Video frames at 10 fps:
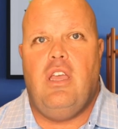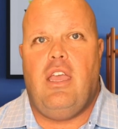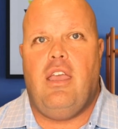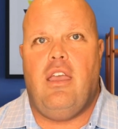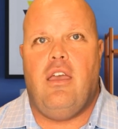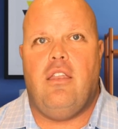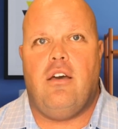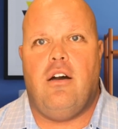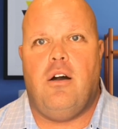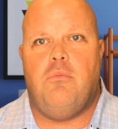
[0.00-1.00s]
And
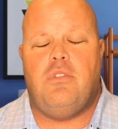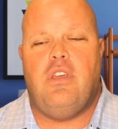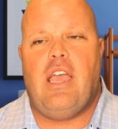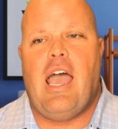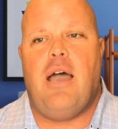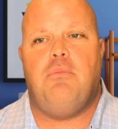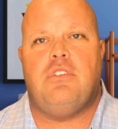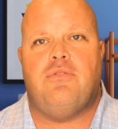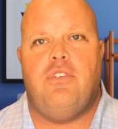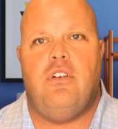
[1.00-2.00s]
the
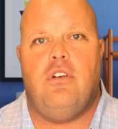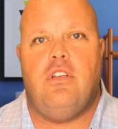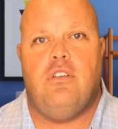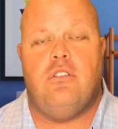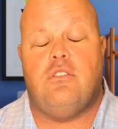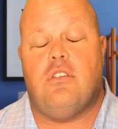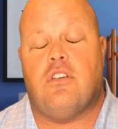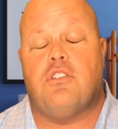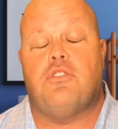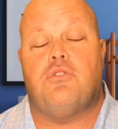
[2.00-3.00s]
atmosphere is
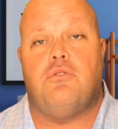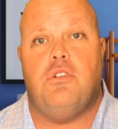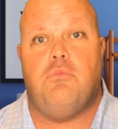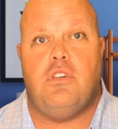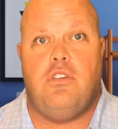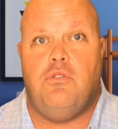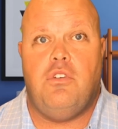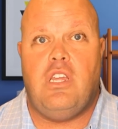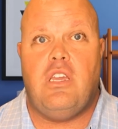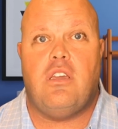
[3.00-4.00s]
extremely
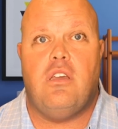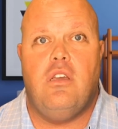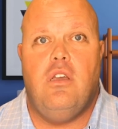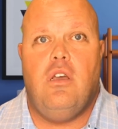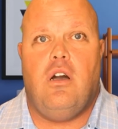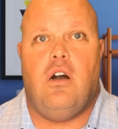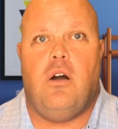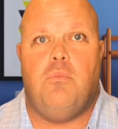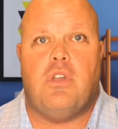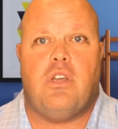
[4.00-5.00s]
unique,
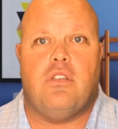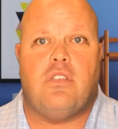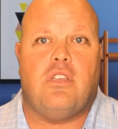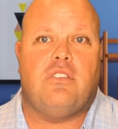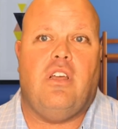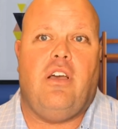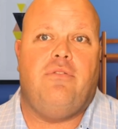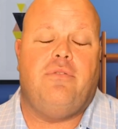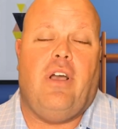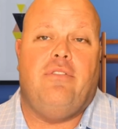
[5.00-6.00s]
because, like I said,
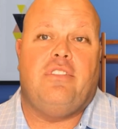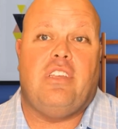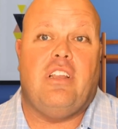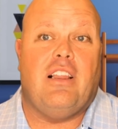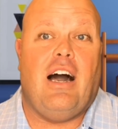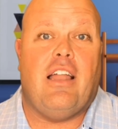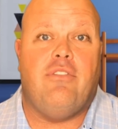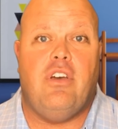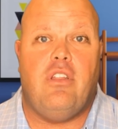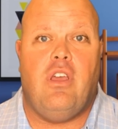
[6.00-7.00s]
I've seen a lot
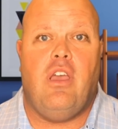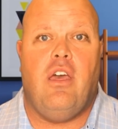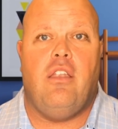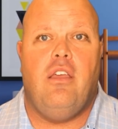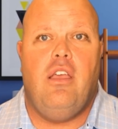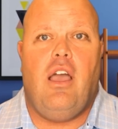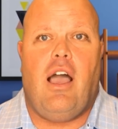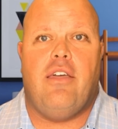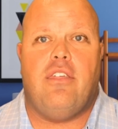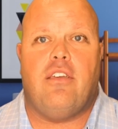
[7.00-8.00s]
of it. And
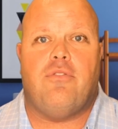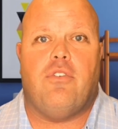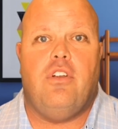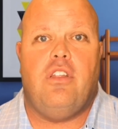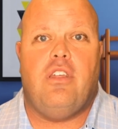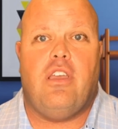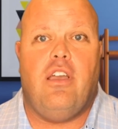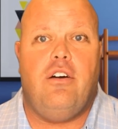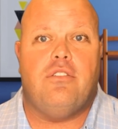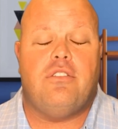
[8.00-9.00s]
I think for anything
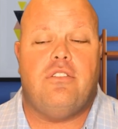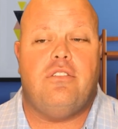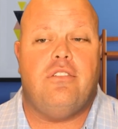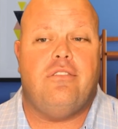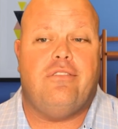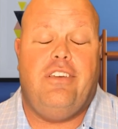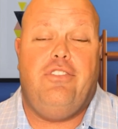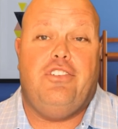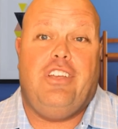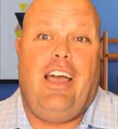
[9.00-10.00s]
else, it's just give
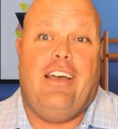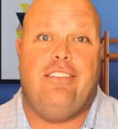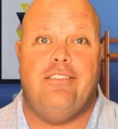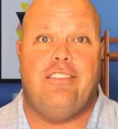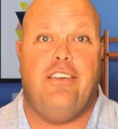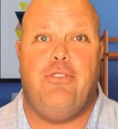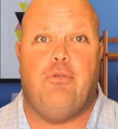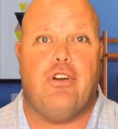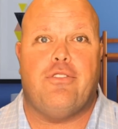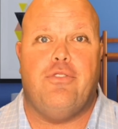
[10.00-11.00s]
it a shot and see if it
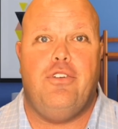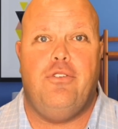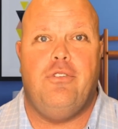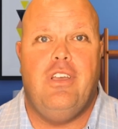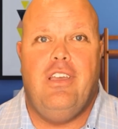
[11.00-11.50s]
works for you.